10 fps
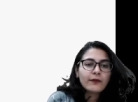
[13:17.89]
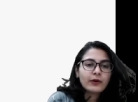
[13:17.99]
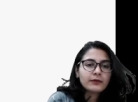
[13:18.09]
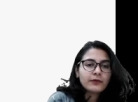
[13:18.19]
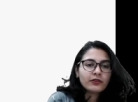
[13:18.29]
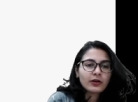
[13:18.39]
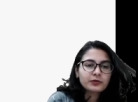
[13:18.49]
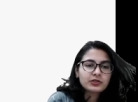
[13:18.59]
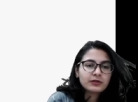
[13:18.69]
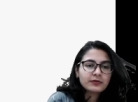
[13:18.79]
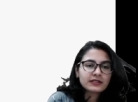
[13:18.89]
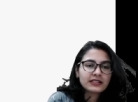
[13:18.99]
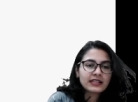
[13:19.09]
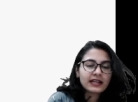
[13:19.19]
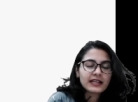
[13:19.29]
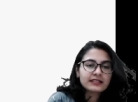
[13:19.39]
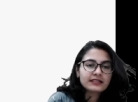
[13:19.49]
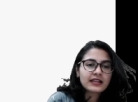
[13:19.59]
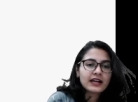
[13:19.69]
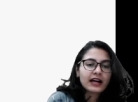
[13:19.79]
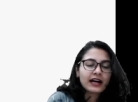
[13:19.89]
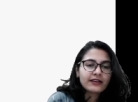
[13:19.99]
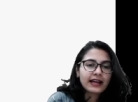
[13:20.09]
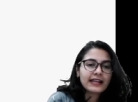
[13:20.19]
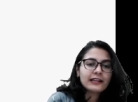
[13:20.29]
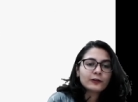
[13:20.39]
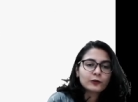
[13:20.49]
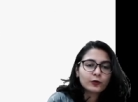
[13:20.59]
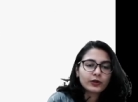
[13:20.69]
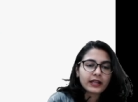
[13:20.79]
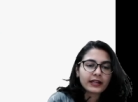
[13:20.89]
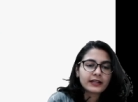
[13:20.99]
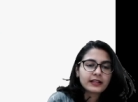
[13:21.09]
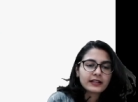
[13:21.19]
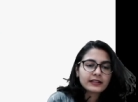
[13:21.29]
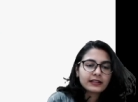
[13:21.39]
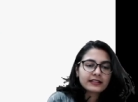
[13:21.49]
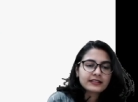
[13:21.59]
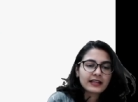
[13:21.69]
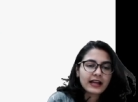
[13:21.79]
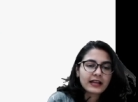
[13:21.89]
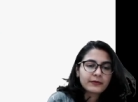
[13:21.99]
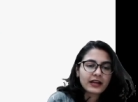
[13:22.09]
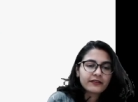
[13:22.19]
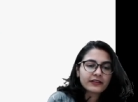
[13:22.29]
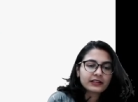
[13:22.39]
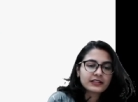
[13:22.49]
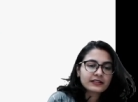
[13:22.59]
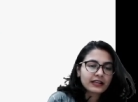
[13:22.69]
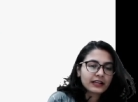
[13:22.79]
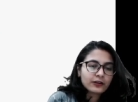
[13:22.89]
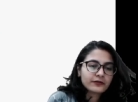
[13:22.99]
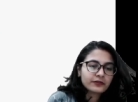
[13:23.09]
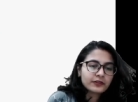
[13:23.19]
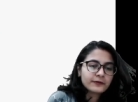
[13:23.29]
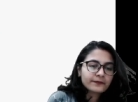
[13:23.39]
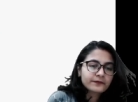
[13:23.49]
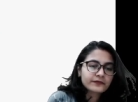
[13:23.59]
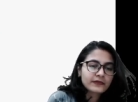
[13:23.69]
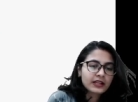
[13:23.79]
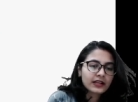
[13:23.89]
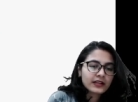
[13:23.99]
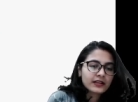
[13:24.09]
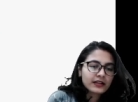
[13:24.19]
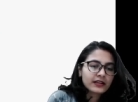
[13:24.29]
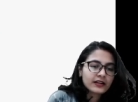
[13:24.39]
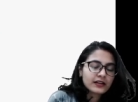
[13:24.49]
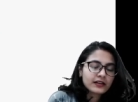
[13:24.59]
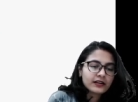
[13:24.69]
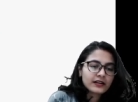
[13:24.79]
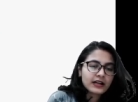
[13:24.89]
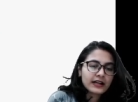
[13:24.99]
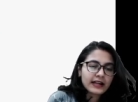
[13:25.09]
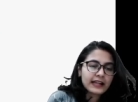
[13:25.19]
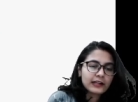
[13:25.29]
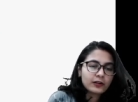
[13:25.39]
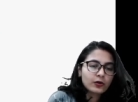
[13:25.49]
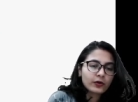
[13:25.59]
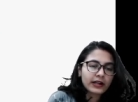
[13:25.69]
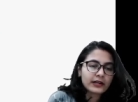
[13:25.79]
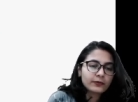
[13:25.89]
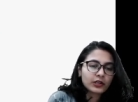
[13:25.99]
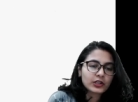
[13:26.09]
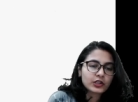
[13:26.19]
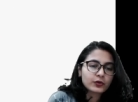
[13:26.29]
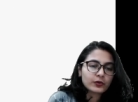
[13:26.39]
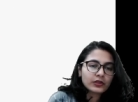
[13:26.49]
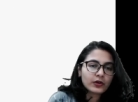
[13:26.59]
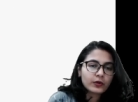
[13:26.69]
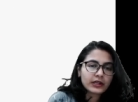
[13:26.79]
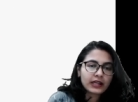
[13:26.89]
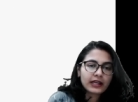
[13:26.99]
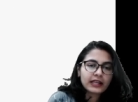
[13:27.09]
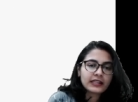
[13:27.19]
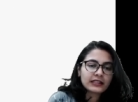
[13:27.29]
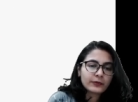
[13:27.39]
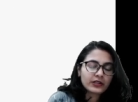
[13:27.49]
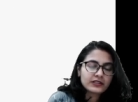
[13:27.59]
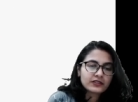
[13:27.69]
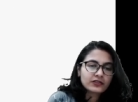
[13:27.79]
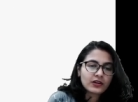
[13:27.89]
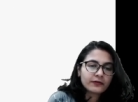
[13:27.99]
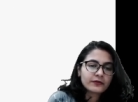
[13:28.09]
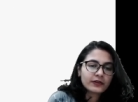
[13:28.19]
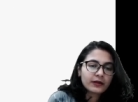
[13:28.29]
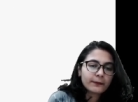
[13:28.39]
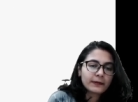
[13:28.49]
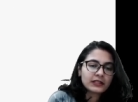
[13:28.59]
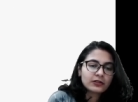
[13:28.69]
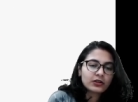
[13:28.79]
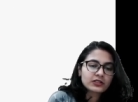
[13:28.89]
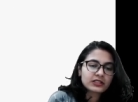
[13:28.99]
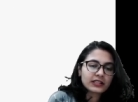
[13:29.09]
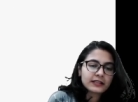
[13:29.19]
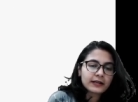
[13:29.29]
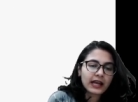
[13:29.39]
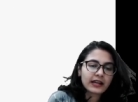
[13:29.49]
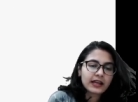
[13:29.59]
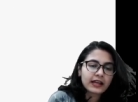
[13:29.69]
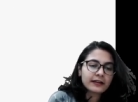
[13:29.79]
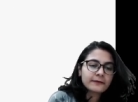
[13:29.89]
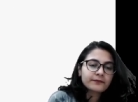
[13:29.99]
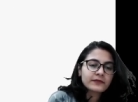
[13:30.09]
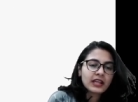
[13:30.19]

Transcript: What about option number C guys? Aryl chloride. Let's say I am having this kind of a uh, aryl chloride molecule, okay, in the presence of methoxy anion.